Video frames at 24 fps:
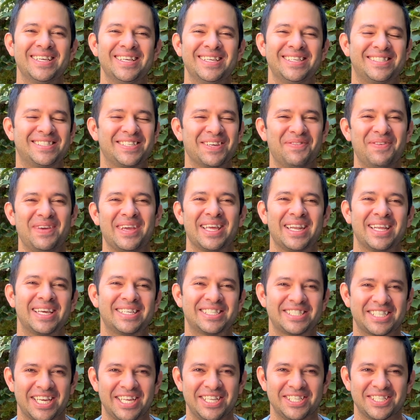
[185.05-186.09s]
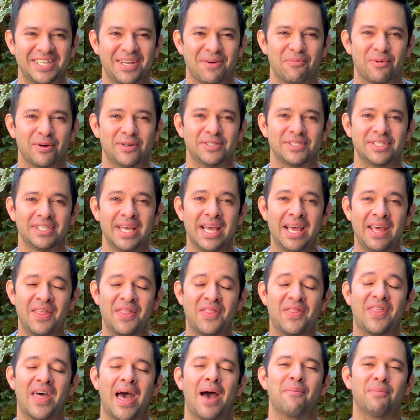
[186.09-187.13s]
so we can exchange numbers
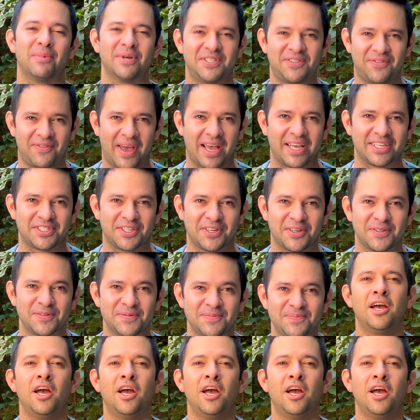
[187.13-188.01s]
that much faster.